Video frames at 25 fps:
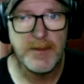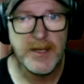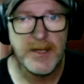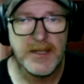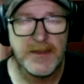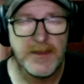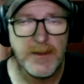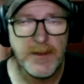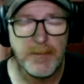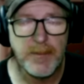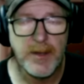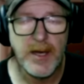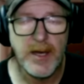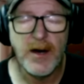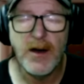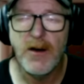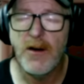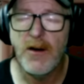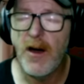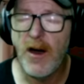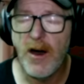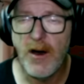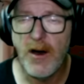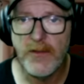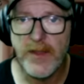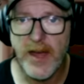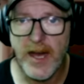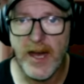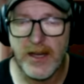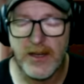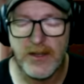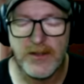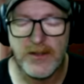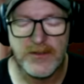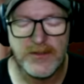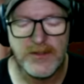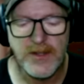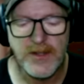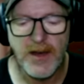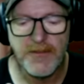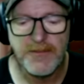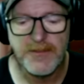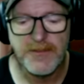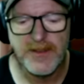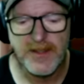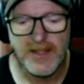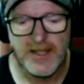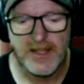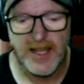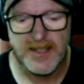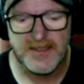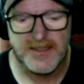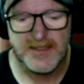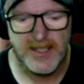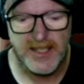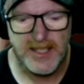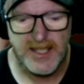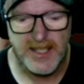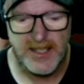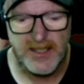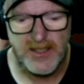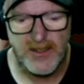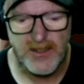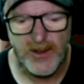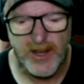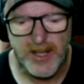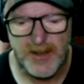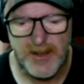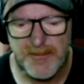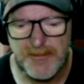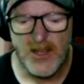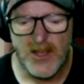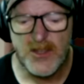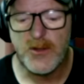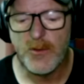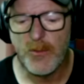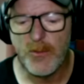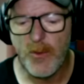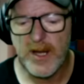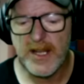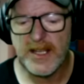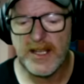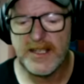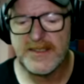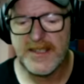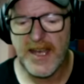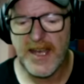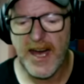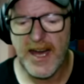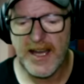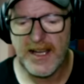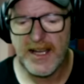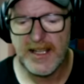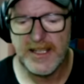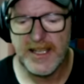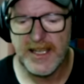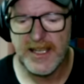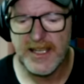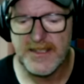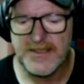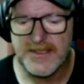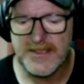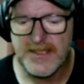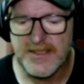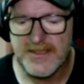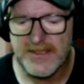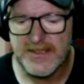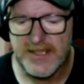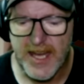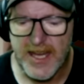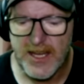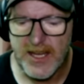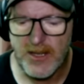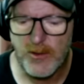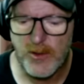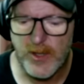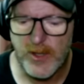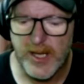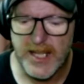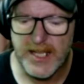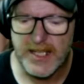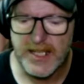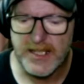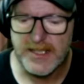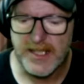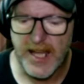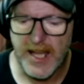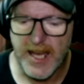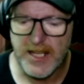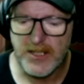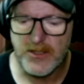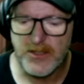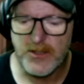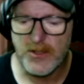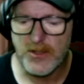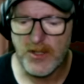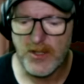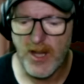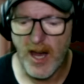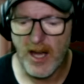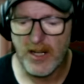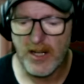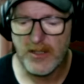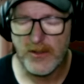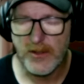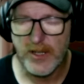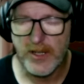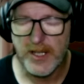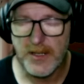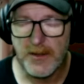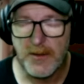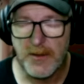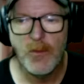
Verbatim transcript: hit the bell, all that good stuff. Let's get into it. So what exactly is the state-created danger doctrine?